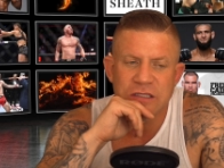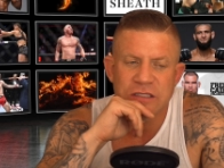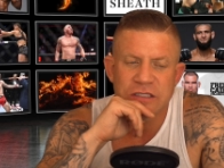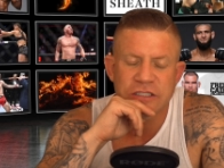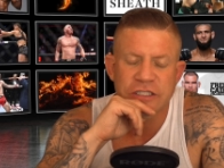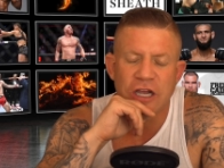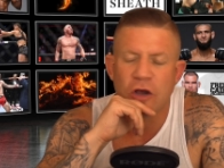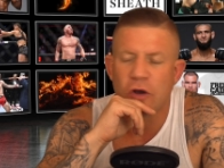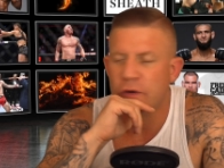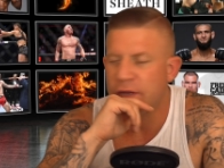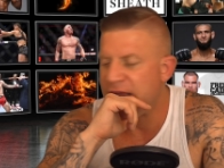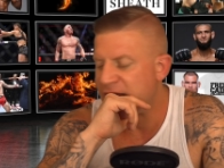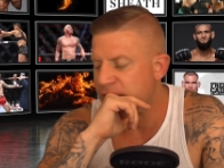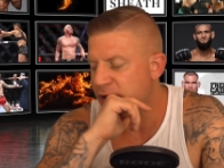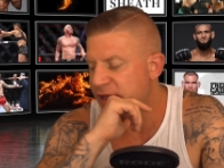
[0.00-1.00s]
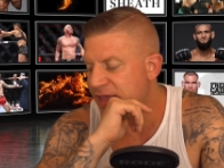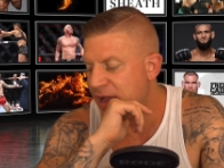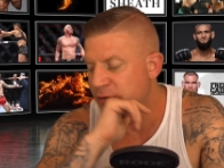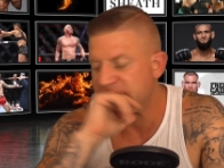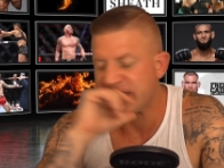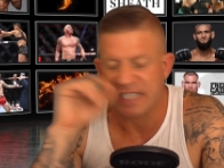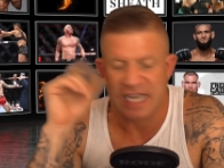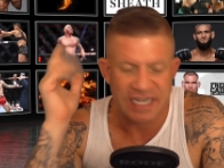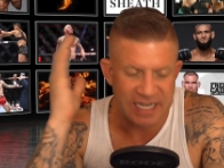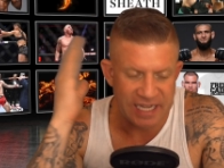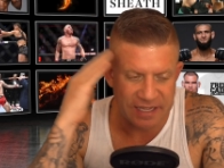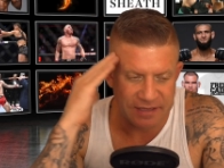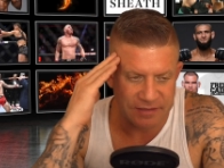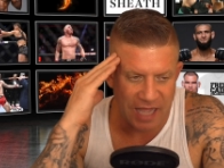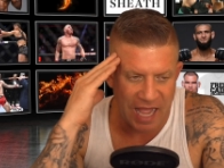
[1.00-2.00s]
So anyway, that was his
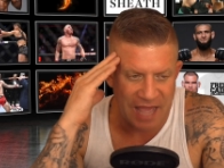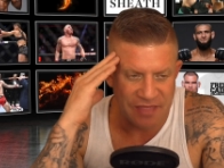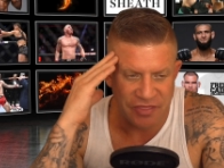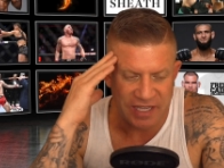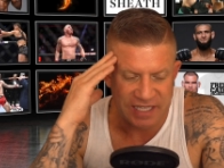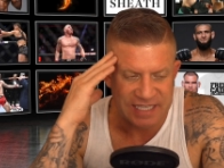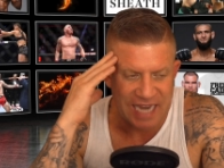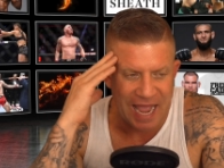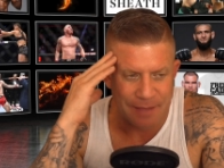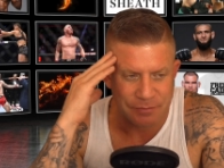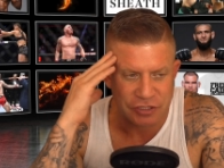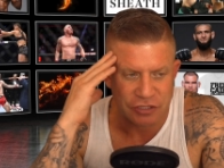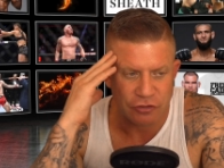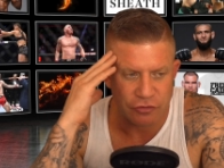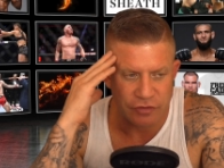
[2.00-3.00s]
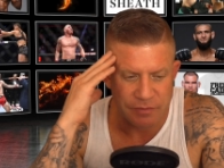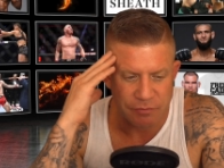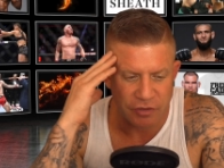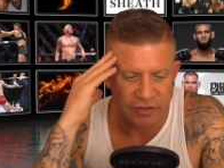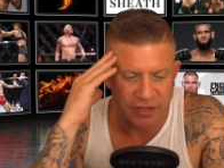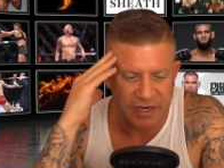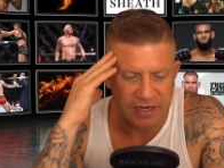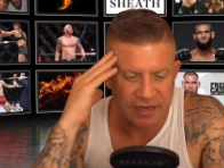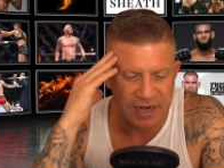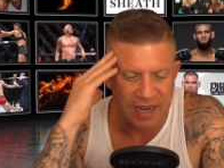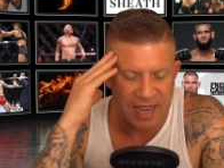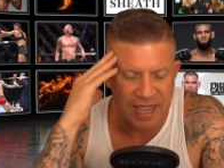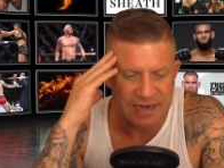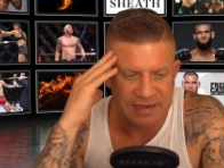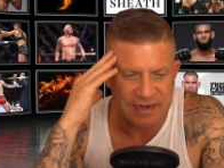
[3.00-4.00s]
idea. I think it's absolutely brilliant.
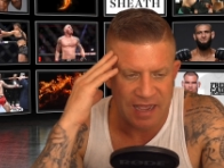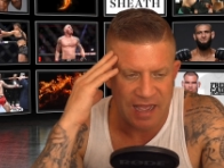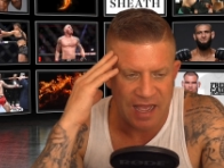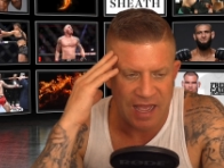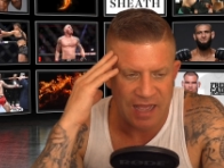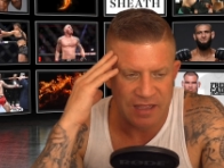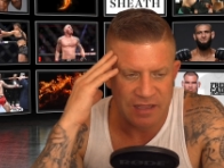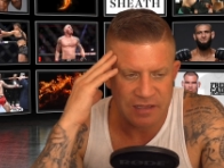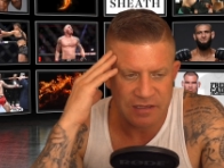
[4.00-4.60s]
And uh,